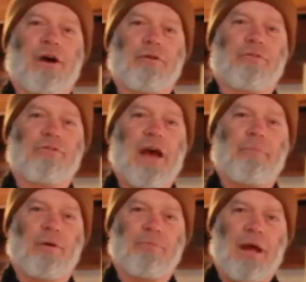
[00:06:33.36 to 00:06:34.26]
out of
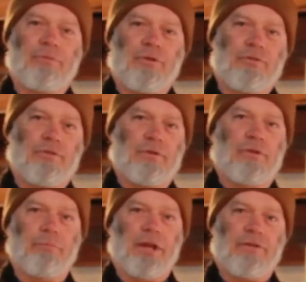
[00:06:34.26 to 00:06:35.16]
sap. Sometimes there's
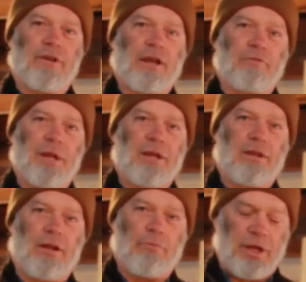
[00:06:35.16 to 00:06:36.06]
some insects make it
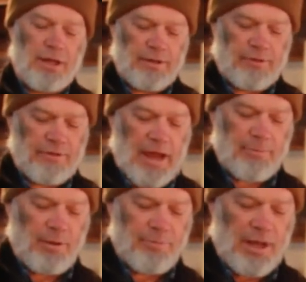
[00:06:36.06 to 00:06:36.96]
their way into
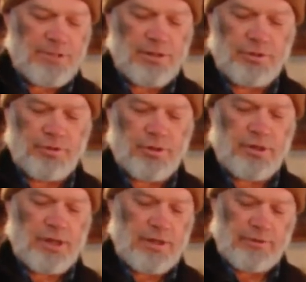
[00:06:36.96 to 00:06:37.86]
sap, sometimes a little
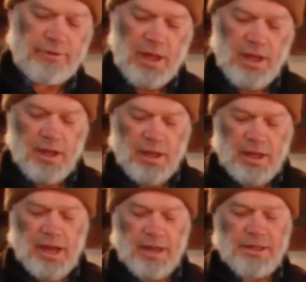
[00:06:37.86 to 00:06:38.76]
dirt does,
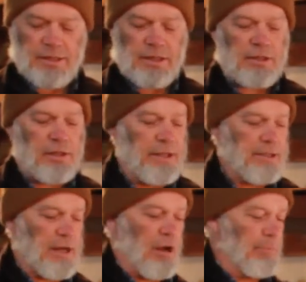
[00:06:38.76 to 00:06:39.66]
and this just cleans it out